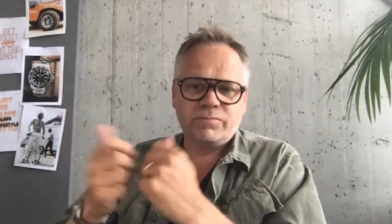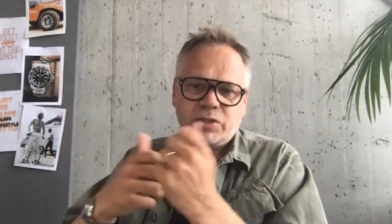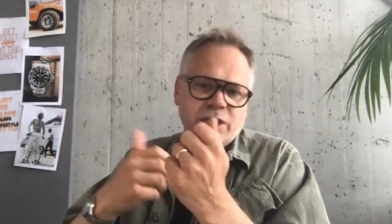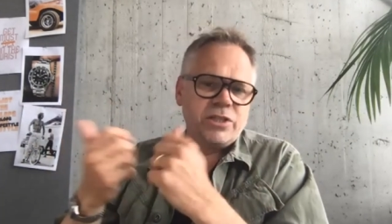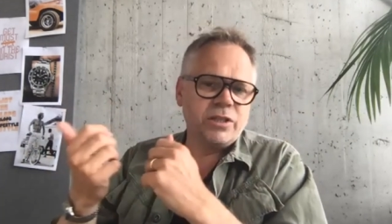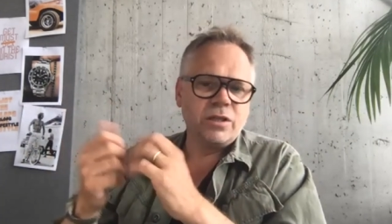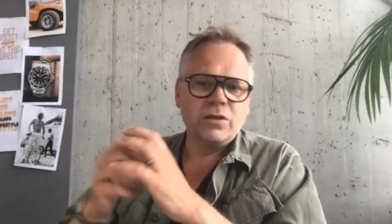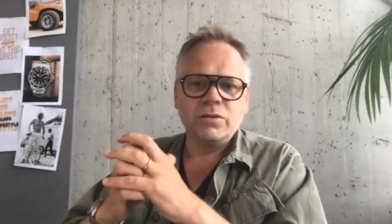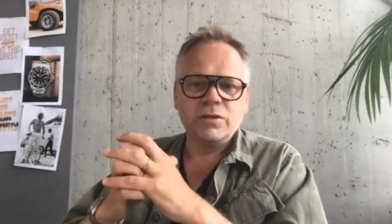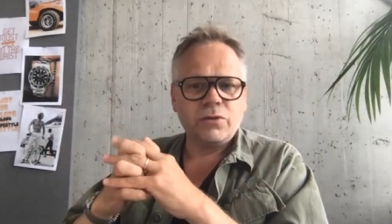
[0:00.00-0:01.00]
Changing yeah.
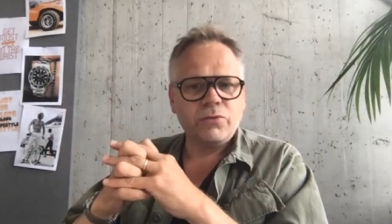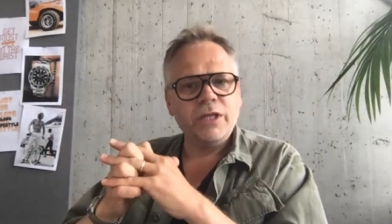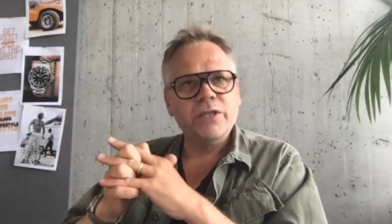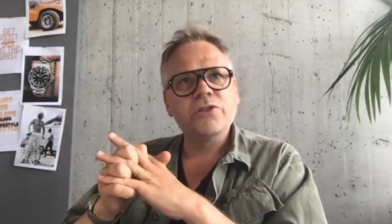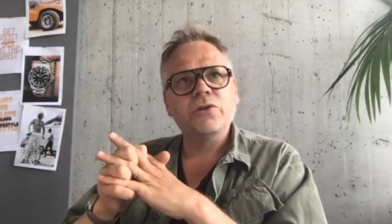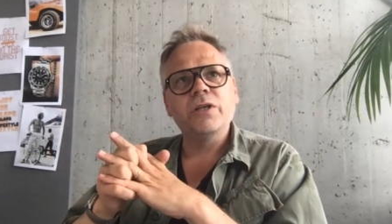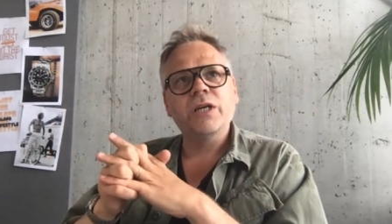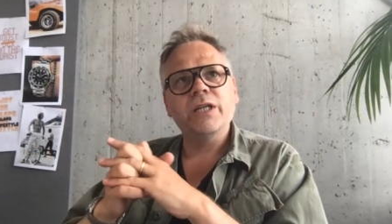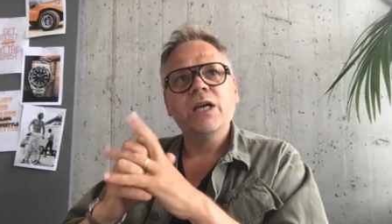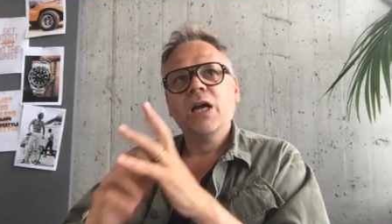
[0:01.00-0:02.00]
the looks, really enjoy that.